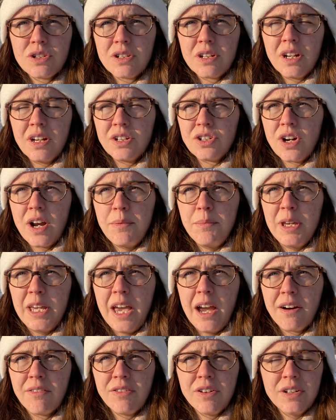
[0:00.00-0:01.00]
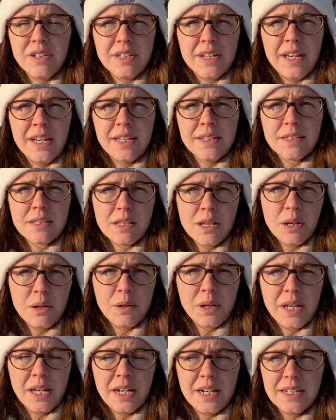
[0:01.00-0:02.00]
gonna try and be careful and take it slow
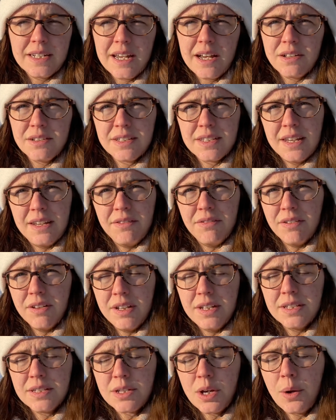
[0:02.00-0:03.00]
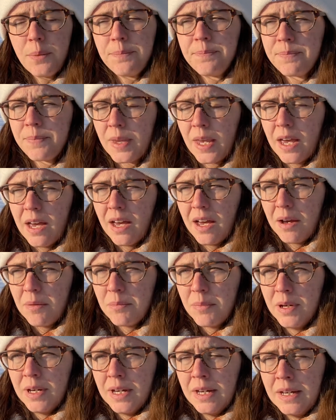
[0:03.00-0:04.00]
and get it down safely. So,
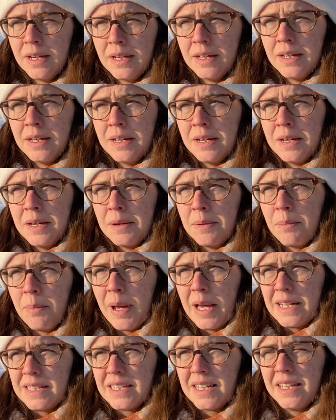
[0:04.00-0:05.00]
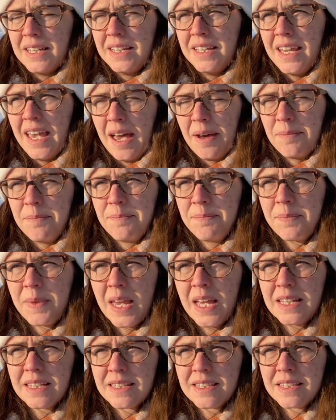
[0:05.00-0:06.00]
but yeah,
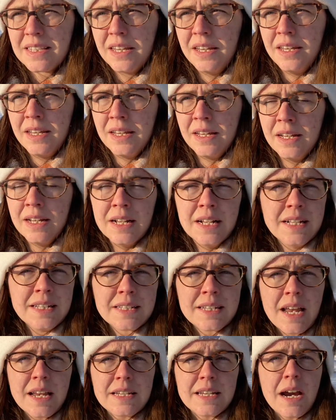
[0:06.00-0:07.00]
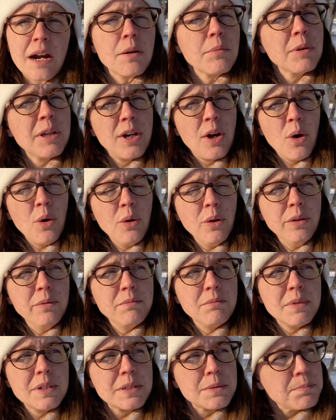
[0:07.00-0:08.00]
it's not terribly cold.
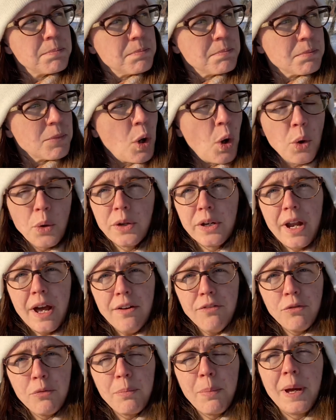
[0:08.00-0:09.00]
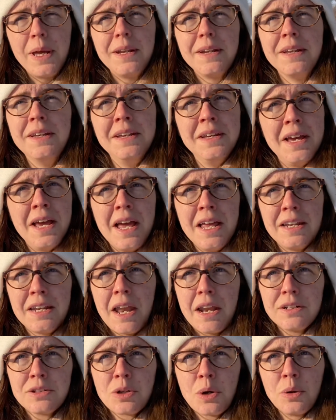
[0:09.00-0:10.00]
It's cold enough, but not
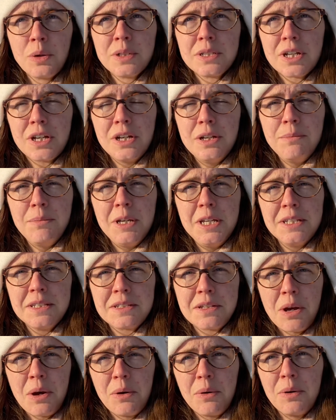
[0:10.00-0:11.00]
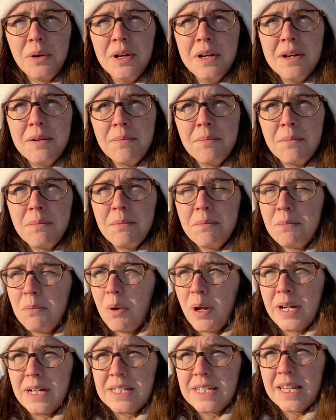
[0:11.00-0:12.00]
as cold as it could be. So
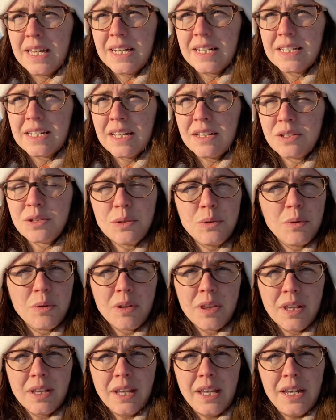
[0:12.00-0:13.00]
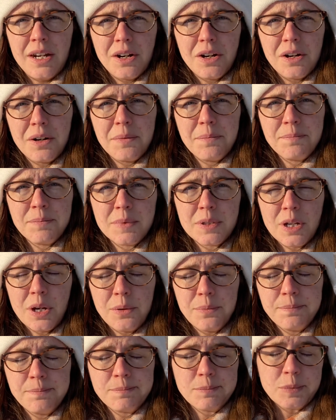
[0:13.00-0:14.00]
wanted to get it done sooner than later. So
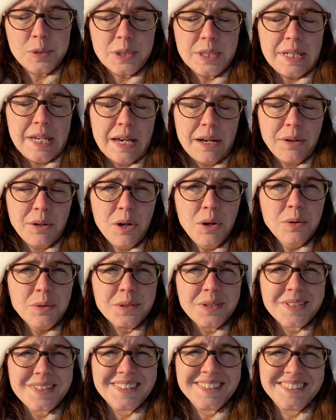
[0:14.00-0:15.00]
we'll see how it goes.